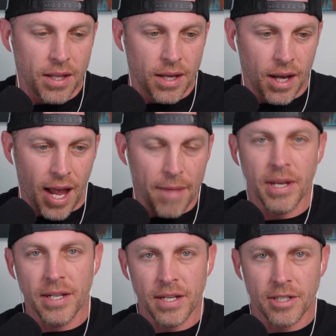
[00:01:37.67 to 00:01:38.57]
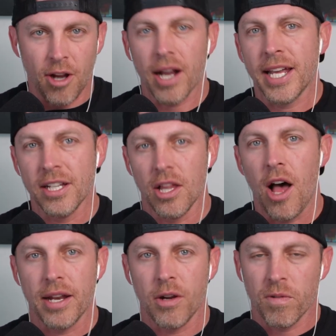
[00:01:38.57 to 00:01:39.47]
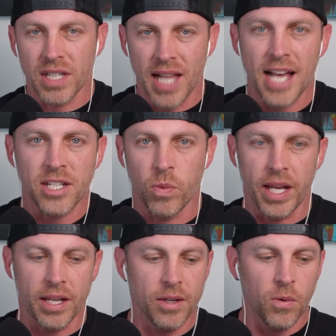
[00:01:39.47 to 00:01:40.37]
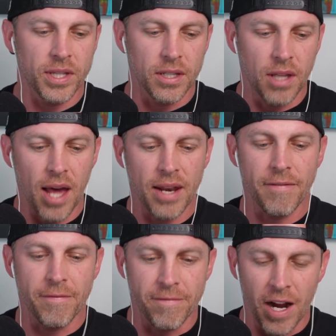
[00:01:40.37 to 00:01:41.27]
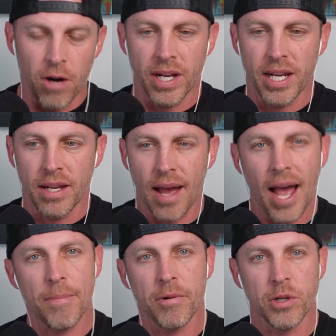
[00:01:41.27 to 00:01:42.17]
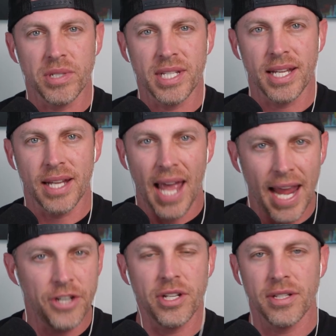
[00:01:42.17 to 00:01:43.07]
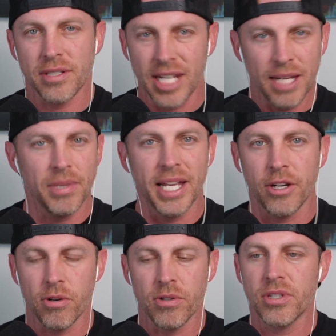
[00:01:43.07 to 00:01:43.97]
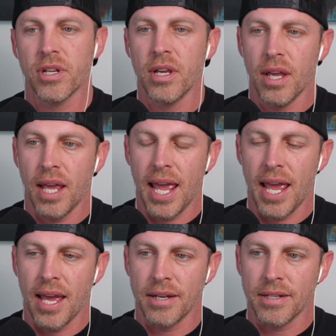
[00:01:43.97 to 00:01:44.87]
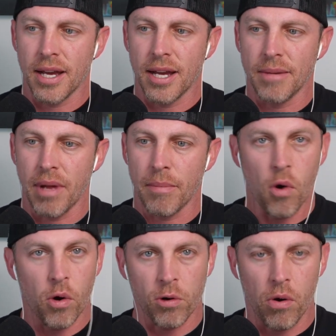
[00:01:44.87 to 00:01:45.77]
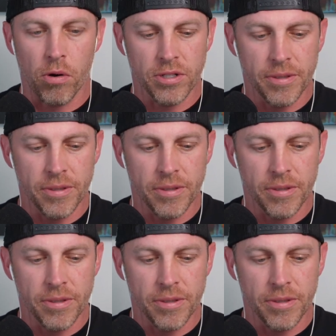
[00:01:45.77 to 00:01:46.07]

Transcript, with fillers: I've been talking a lot over the last week with a lot of very high-producing agents, team leaders, and broker owners.